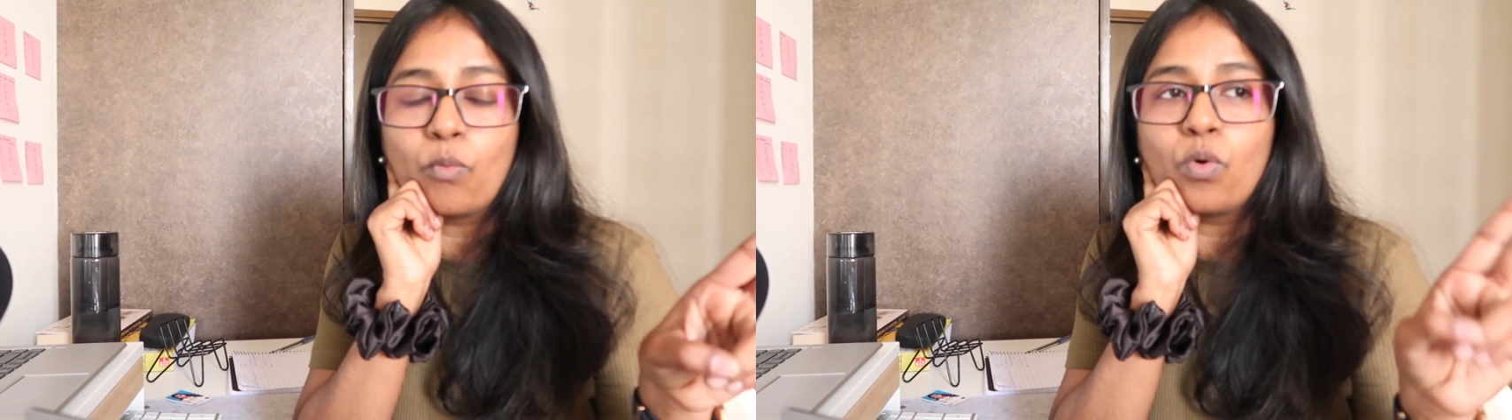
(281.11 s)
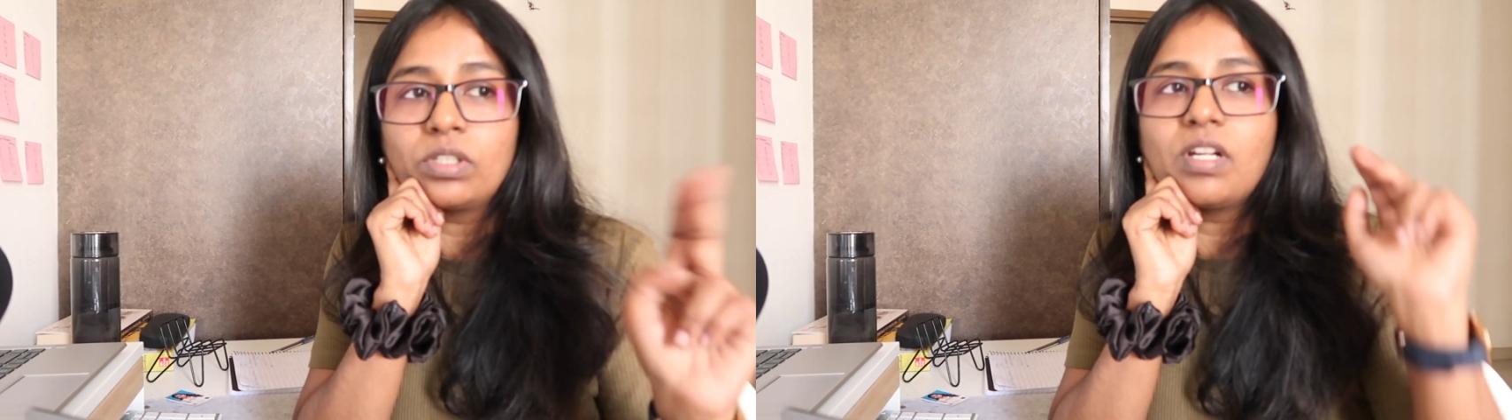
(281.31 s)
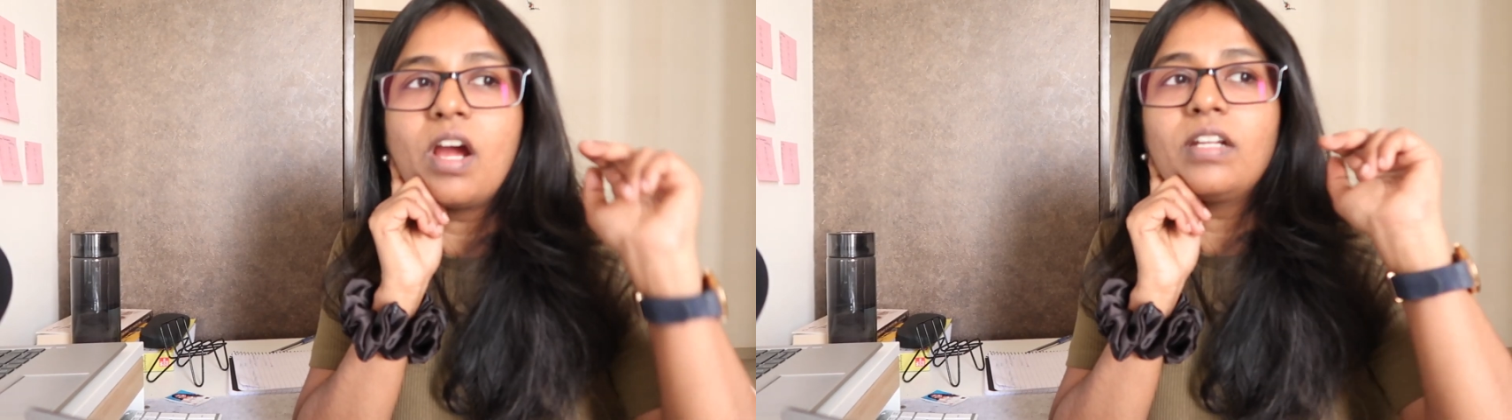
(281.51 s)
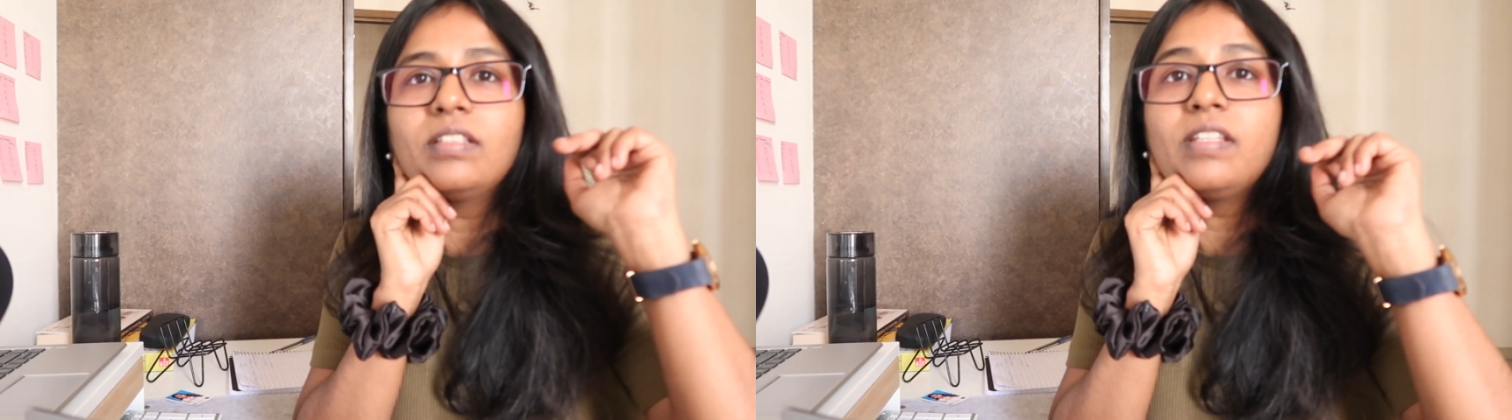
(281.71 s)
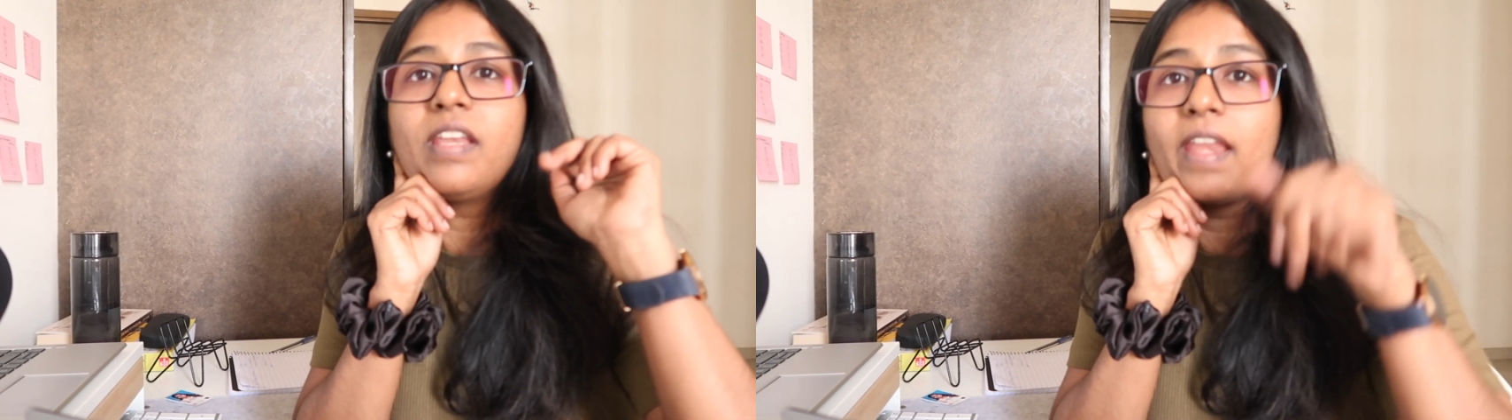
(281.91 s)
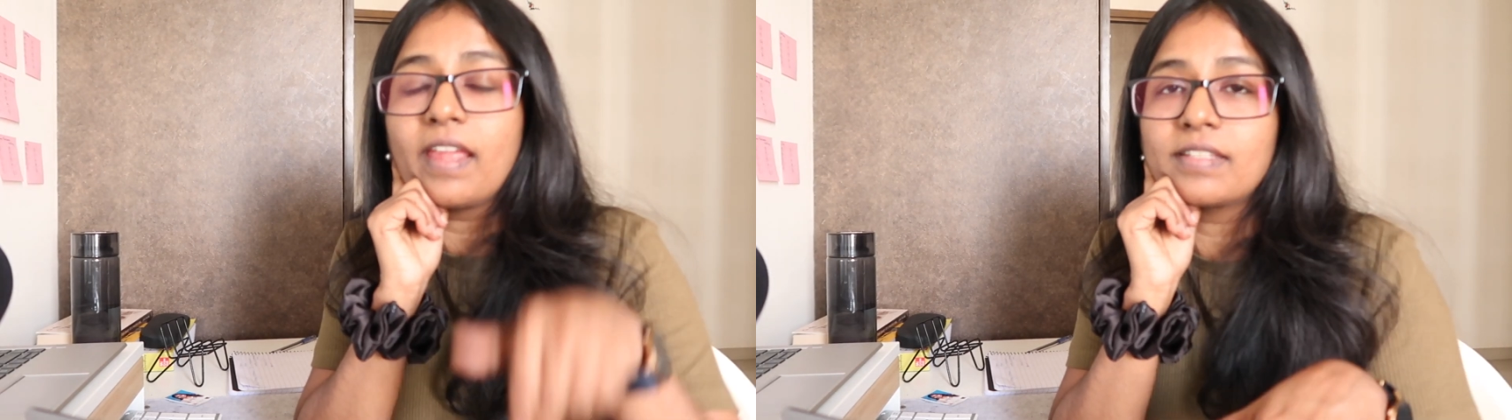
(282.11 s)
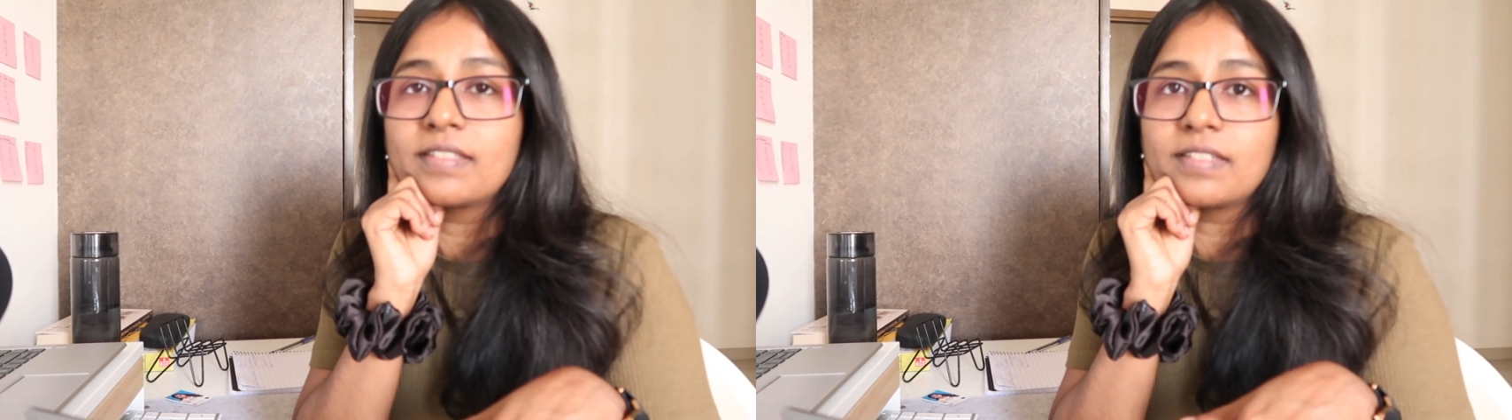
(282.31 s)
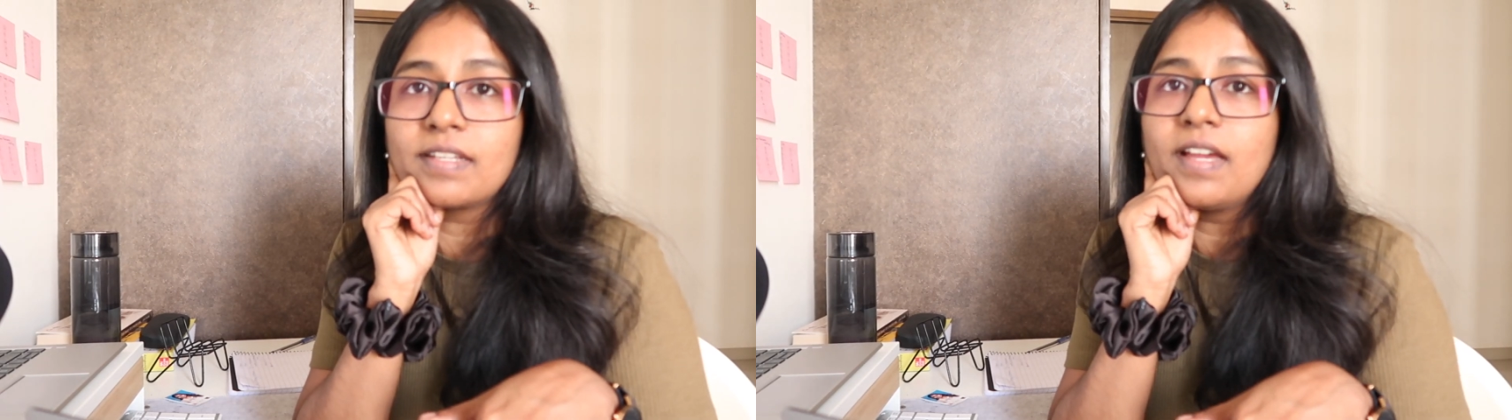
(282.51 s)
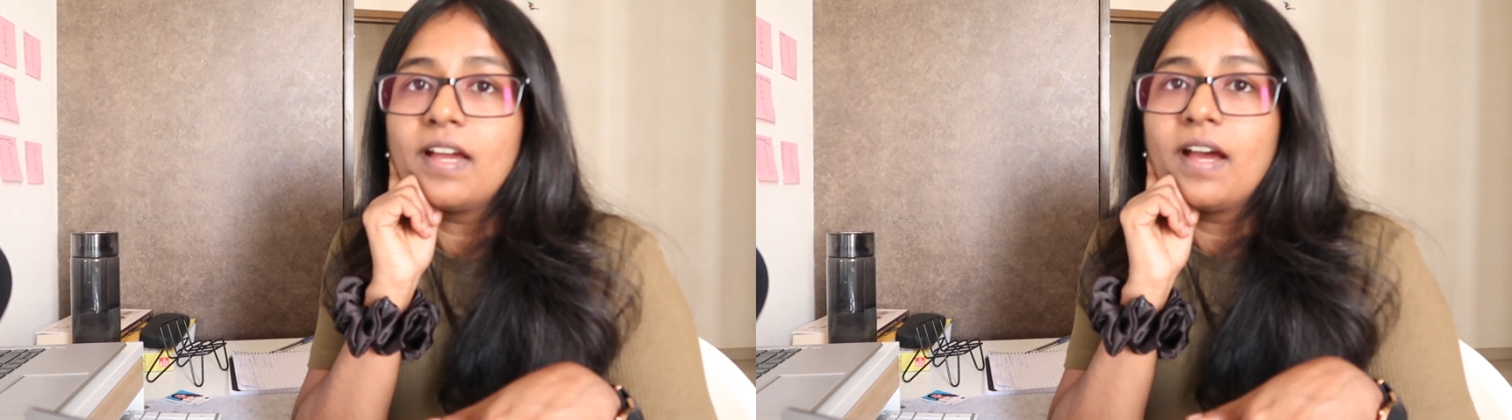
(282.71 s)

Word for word: What are the next